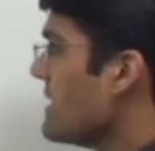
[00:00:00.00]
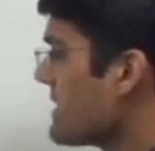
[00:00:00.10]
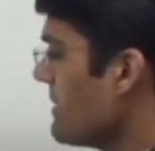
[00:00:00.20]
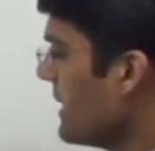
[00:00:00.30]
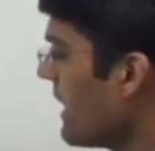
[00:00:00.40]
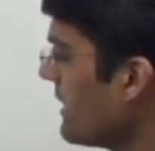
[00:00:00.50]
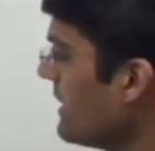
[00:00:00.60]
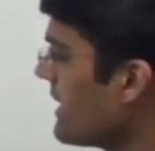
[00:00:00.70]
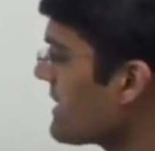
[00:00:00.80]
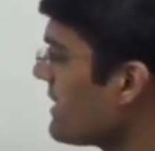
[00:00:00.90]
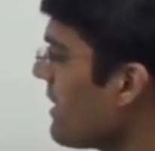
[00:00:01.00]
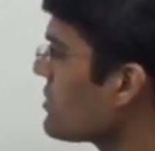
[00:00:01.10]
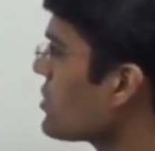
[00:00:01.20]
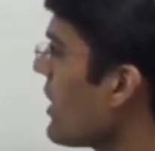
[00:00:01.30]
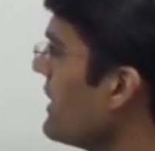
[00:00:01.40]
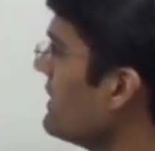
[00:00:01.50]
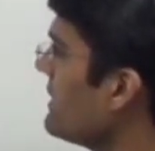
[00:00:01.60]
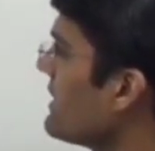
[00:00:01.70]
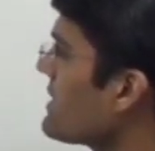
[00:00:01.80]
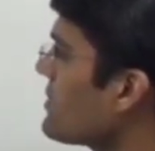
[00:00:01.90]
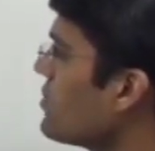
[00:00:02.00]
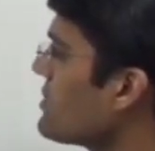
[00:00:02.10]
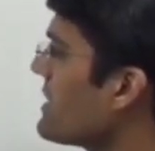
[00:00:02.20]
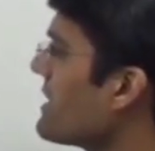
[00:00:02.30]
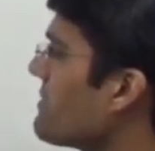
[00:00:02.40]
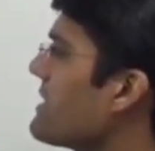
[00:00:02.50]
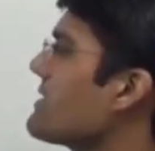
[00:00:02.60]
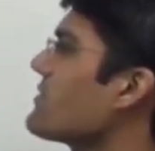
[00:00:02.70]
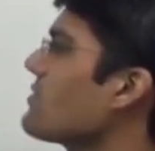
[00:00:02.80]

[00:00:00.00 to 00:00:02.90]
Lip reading: Similarly, let us now join these two statements.